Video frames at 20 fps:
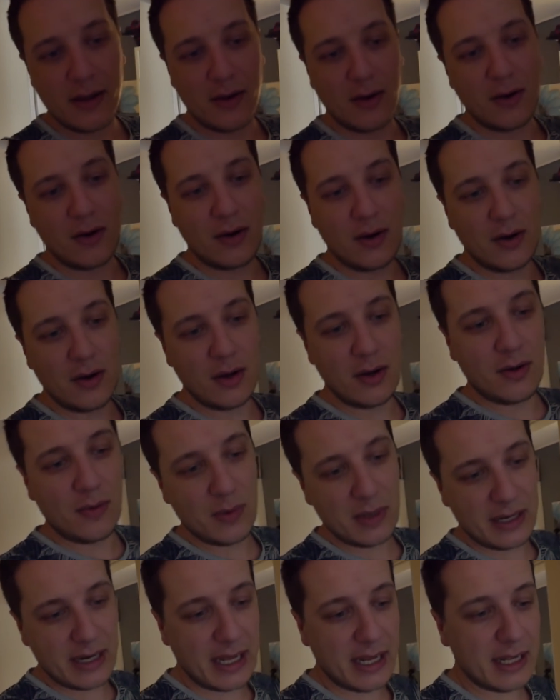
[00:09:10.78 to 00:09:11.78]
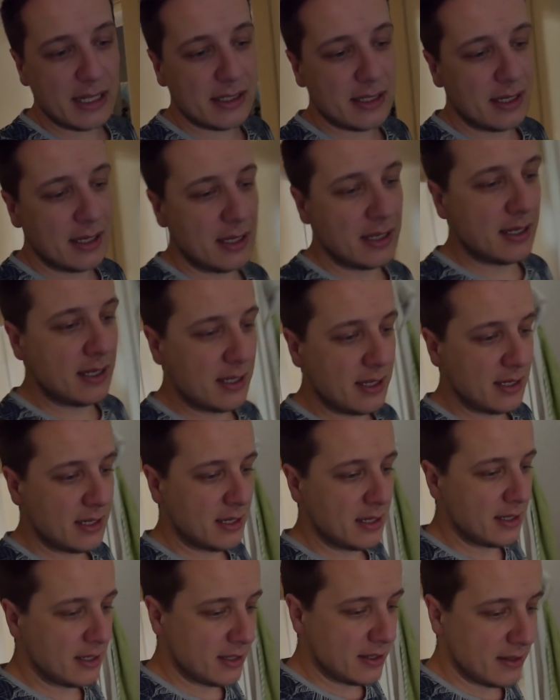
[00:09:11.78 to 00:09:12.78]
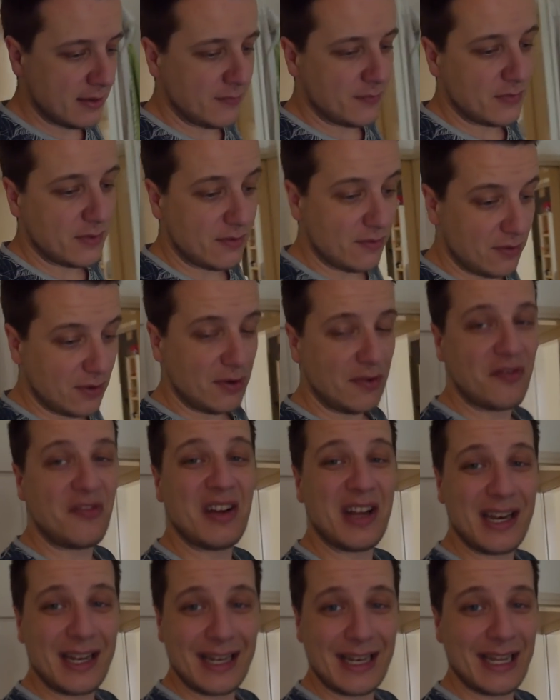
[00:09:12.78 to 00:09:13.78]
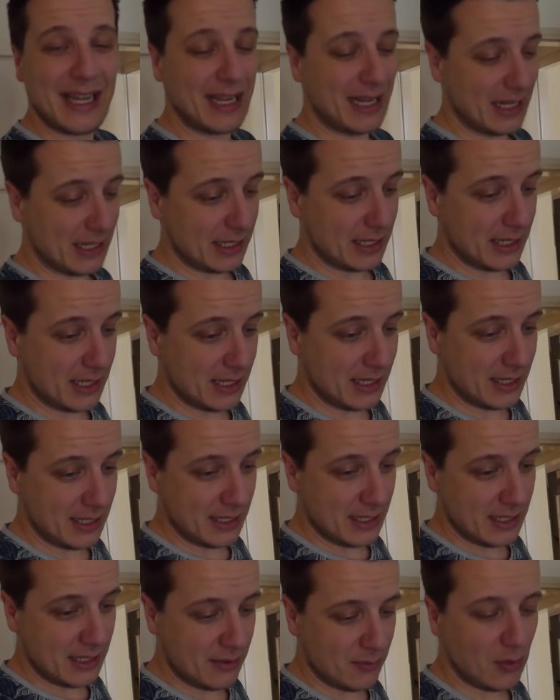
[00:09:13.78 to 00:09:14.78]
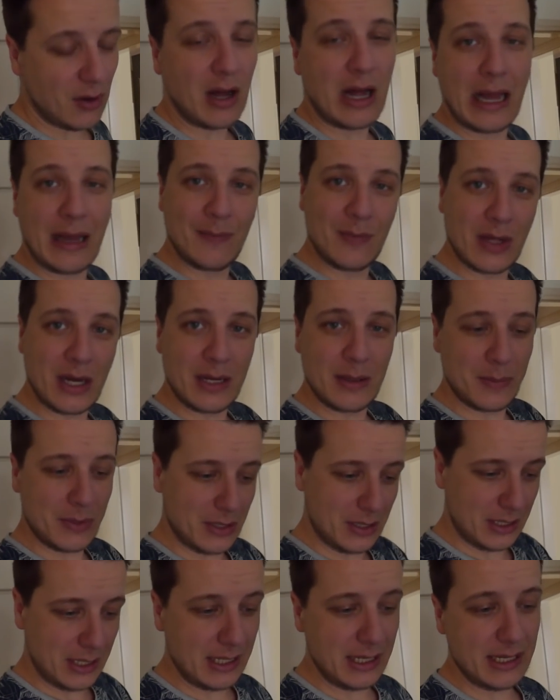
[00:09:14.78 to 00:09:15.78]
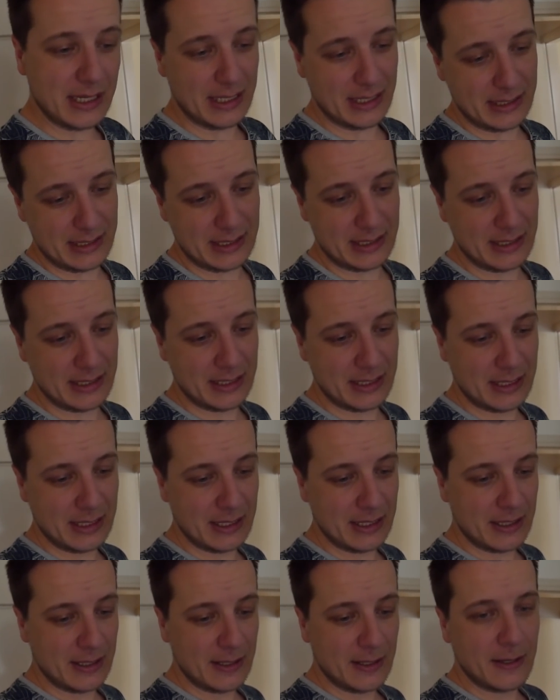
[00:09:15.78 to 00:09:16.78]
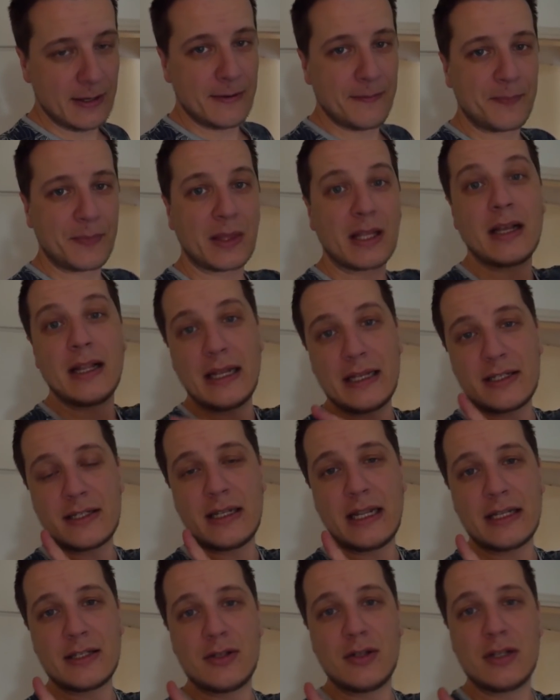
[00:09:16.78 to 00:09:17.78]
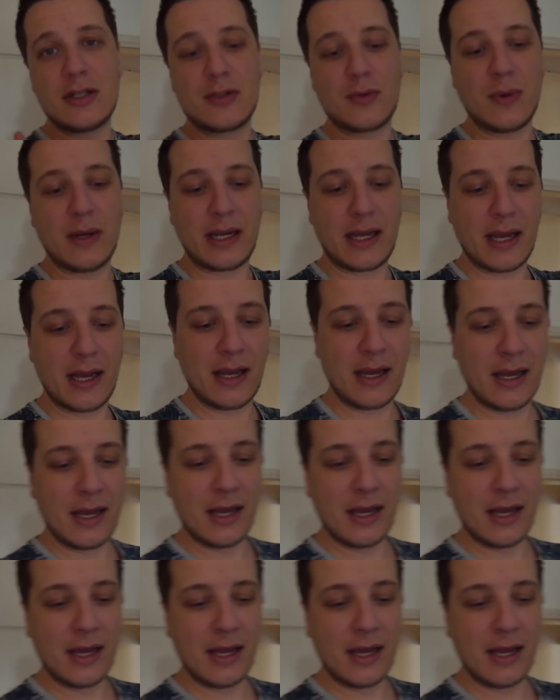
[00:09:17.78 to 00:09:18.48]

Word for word: oh, we're naked? Very naked. We're very naked. Well, I'm not, but he is. Let's do this quick.